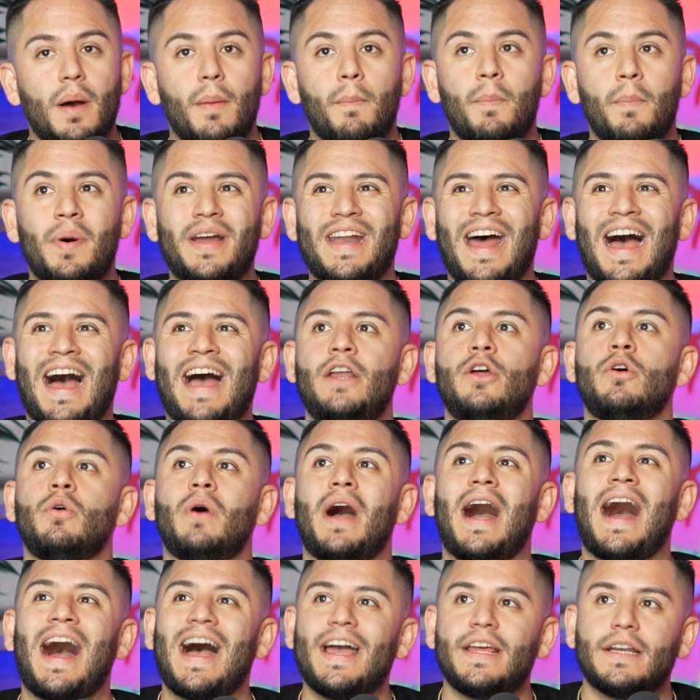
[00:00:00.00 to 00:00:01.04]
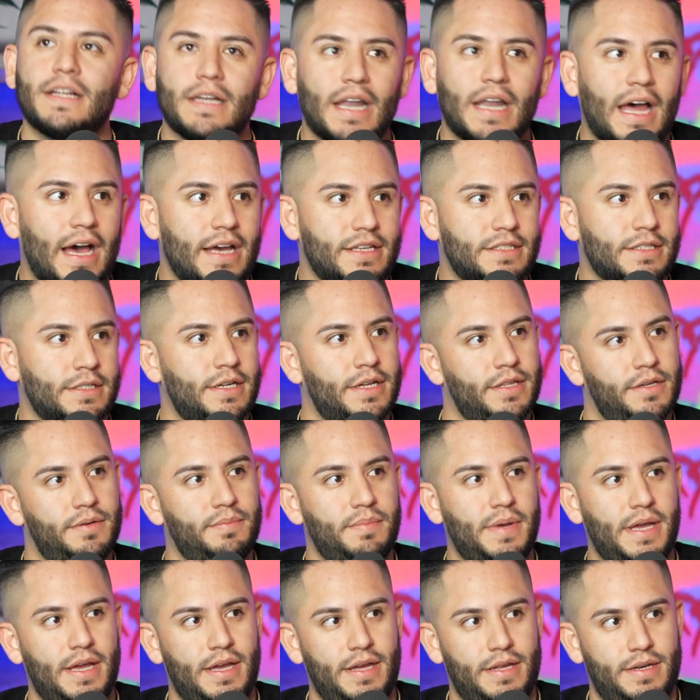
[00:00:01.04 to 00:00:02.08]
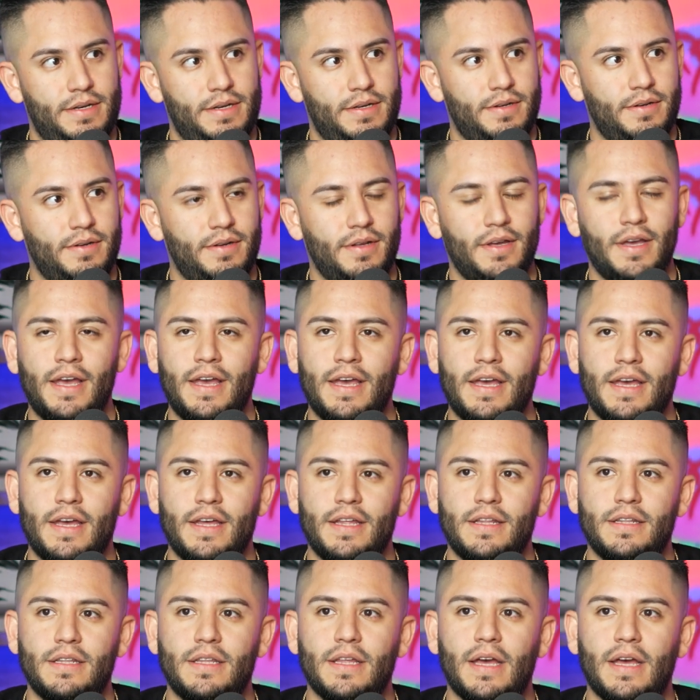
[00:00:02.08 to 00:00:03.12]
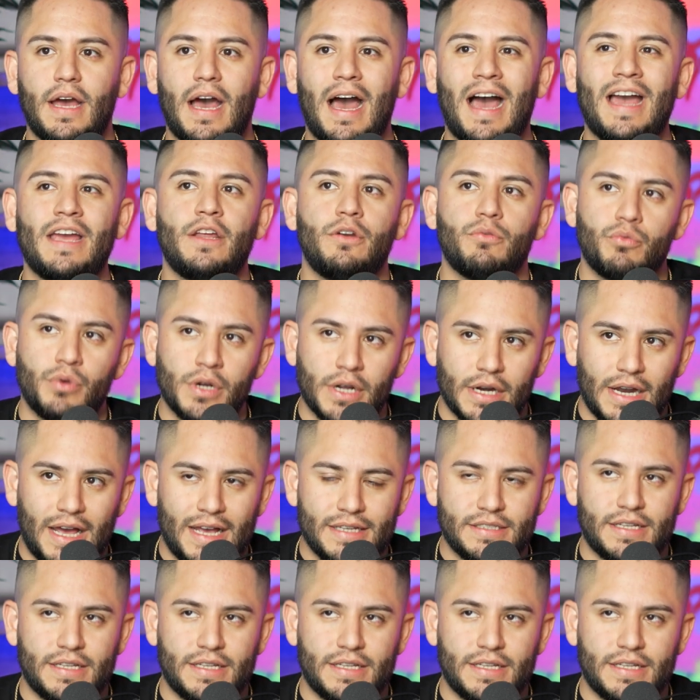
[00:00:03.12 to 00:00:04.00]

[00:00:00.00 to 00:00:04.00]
But I don't idolize another man. And I realized